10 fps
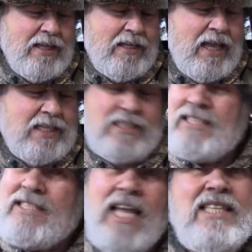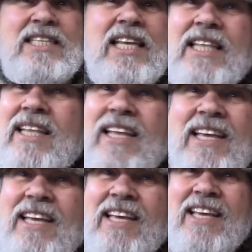That's
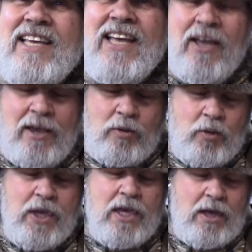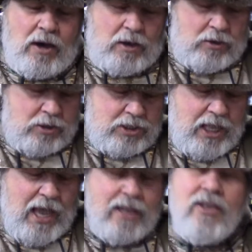it. We
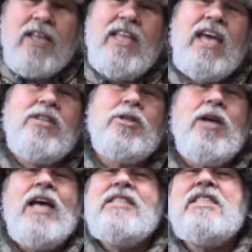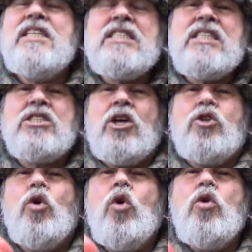understand the danger. See, this is a
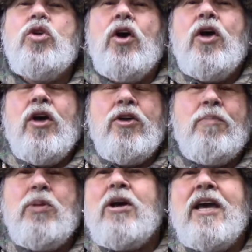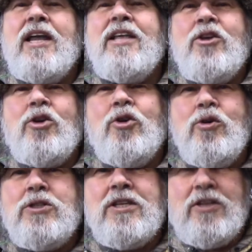tool. You plug it in, you
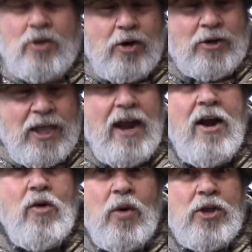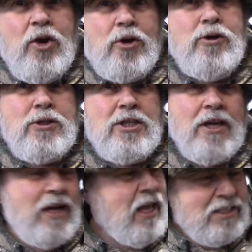use it. You're there when you're using
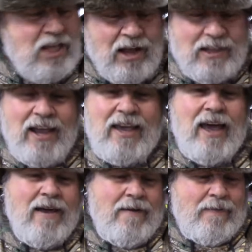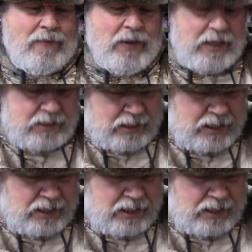it. It's not like it's.